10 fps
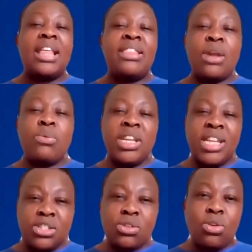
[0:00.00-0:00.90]
Then we
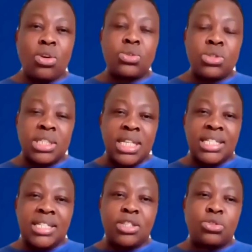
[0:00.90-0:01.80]
need to go to
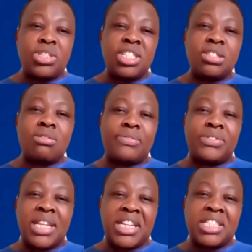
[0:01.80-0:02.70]
institutions of
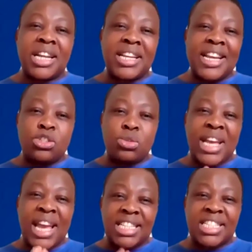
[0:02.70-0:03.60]
tertiary
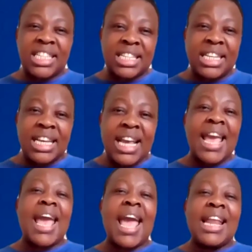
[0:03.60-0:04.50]
education
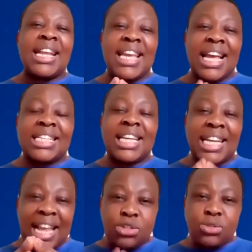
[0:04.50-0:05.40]
and get
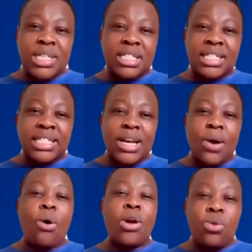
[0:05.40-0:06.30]
graduates,
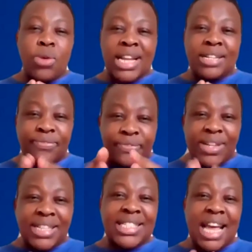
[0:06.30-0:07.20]
or
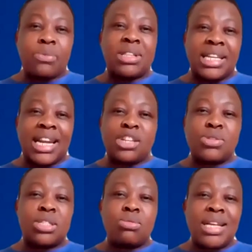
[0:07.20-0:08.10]
start with
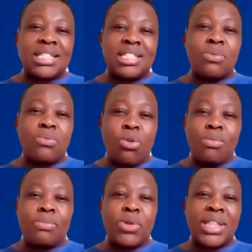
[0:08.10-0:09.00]
graduates who are sitting
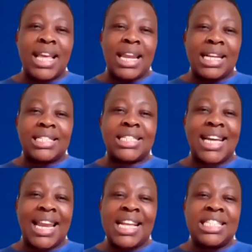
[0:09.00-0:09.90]
home with
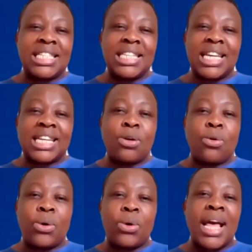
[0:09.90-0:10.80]
electrical engineering,
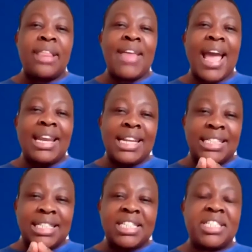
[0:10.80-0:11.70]
or their
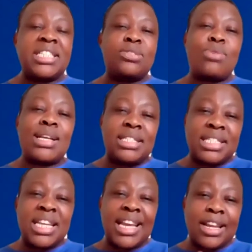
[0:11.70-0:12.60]
electricians who are
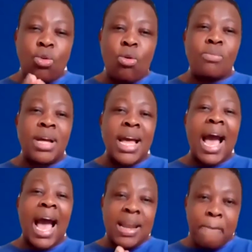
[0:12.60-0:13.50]
sitting at home
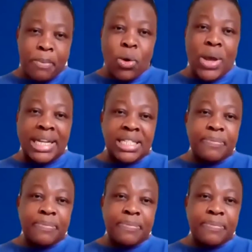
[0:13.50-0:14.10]
unemployed.